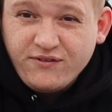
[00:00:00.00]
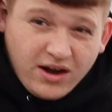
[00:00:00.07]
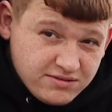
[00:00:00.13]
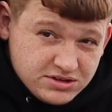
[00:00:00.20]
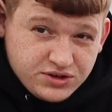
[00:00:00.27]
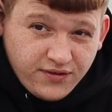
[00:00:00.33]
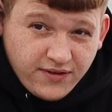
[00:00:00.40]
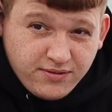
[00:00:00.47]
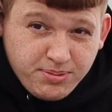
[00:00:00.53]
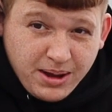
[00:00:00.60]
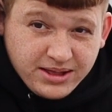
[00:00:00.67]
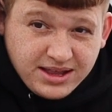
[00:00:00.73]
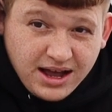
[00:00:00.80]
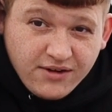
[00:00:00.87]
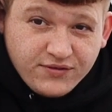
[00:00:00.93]

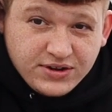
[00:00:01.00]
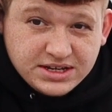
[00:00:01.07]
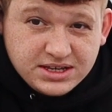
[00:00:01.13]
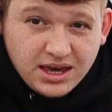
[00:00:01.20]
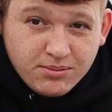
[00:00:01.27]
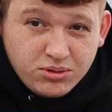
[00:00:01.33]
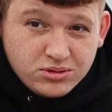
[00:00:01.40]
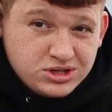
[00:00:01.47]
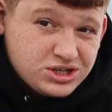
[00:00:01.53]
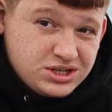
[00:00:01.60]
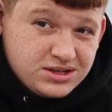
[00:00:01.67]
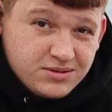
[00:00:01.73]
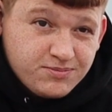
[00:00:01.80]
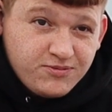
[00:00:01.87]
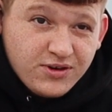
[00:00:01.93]
£550 down for this gimbal just
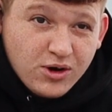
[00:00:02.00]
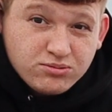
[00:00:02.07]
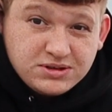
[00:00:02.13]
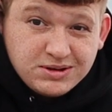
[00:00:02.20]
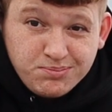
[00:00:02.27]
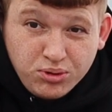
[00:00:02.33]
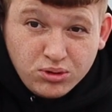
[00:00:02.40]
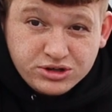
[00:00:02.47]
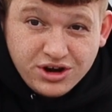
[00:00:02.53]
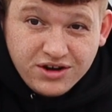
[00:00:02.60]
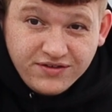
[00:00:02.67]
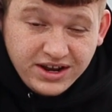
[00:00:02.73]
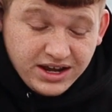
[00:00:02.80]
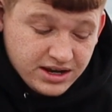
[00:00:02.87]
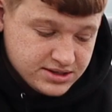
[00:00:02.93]
to film some portrait
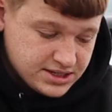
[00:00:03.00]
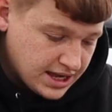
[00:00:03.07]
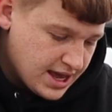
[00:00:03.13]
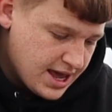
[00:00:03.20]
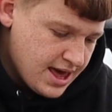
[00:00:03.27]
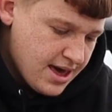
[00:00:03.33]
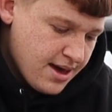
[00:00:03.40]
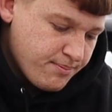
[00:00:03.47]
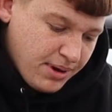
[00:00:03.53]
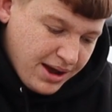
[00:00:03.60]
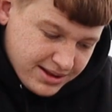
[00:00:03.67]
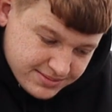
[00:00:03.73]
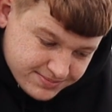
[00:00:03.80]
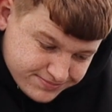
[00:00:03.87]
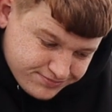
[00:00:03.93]
videos.
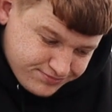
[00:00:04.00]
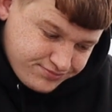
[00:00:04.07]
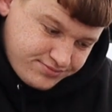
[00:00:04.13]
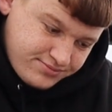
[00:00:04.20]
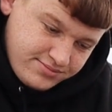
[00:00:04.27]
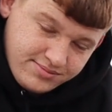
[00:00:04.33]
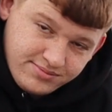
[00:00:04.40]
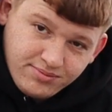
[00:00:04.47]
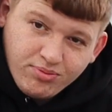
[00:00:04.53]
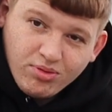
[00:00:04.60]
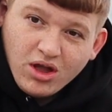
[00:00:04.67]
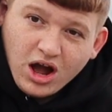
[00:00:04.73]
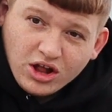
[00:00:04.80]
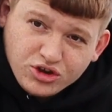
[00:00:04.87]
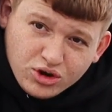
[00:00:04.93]
But
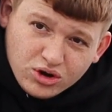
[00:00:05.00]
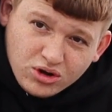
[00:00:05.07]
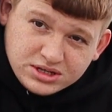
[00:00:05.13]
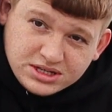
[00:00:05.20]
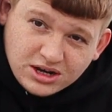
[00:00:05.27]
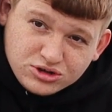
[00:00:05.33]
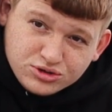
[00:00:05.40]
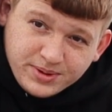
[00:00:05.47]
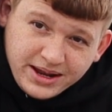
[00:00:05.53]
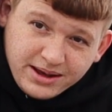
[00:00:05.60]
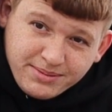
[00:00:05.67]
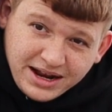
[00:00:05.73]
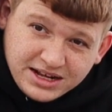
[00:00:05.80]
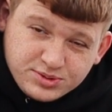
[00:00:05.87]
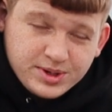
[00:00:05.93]
I do a lot of social media
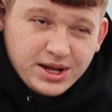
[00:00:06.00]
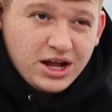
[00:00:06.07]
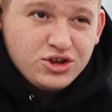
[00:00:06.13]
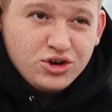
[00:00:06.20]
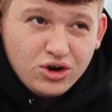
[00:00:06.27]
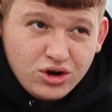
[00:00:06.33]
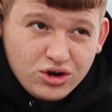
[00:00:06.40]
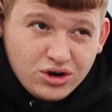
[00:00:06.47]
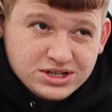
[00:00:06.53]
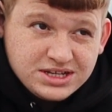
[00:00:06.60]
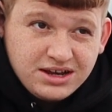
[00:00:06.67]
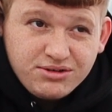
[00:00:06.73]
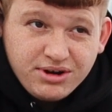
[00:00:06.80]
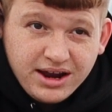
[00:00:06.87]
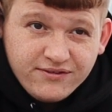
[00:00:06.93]
management, I do a lot of
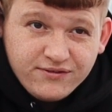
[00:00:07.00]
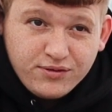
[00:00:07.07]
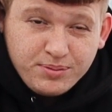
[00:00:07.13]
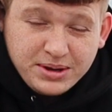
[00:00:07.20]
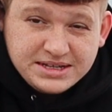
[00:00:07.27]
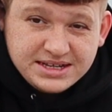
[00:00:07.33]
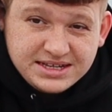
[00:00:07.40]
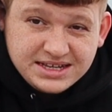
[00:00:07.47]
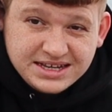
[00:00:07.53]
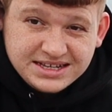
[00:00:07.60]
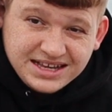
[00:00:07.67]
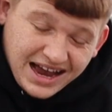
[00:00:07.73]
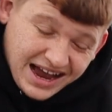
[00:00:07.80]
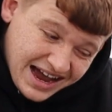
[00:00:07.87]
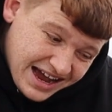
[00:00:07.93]
content creating for
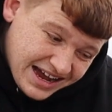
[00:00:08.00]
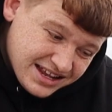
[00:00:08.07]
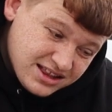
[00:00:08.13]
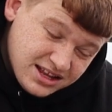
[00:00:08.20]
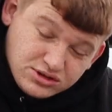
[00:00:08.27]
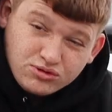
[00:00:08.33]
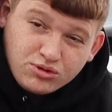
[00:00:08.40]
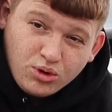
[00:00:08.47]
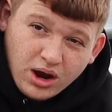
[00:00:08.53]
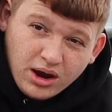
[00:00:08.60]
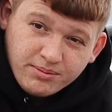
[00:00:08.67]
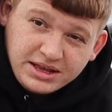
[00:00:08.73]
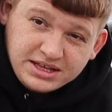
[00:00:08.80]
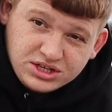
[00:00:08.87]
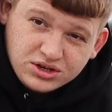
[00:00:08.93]
businesses, and it does require
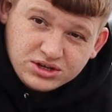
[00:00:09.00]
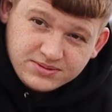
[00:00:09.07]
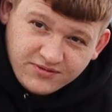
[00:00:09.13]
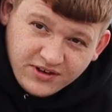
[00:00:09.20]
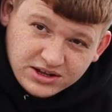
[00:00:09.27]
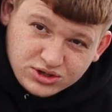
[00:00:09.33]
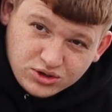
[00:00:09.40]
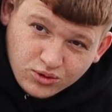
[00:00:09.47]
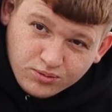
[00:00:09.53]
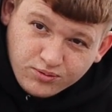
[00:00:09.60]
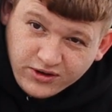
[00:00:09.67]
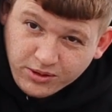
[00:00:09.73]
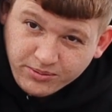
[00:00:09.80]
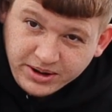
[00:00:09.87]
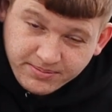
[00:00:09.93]
me to do some vertical
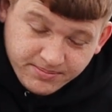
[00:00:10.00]
filming.